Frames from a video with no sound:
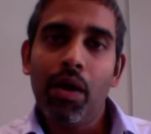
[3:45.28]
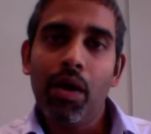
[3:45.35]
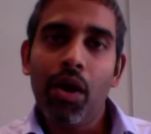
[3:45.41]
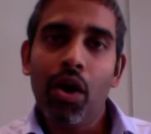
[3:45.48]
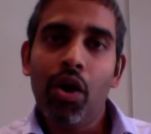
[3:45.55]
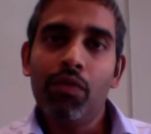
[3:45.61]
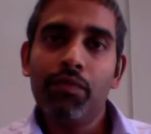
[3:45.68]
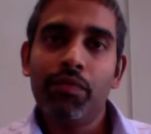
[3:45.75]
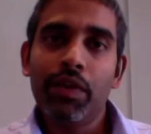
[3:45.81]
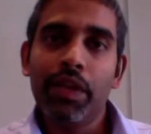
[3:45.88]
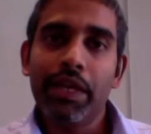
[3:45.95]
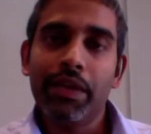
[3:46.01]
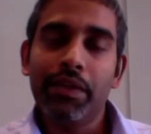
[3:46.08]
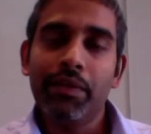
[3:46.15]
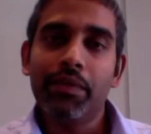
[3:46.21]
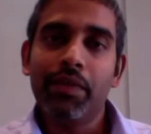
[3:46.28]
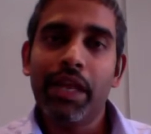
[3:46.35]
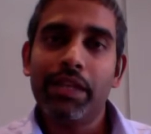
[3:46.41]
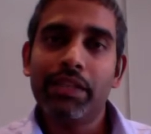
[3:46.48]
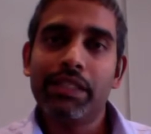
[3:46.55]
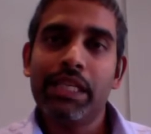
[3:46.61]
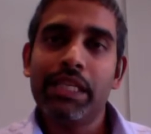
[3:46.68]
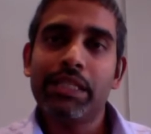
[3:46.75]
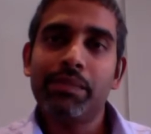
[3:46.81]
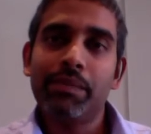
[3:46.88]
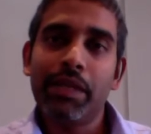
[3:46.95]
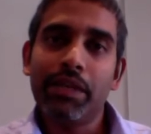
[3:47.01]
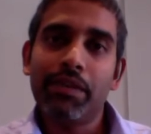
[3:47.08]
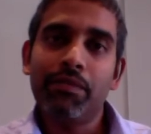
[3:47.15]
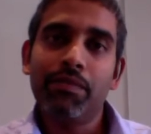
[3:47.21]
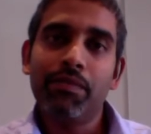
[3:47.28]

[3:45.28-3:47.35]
Hopefully that assessment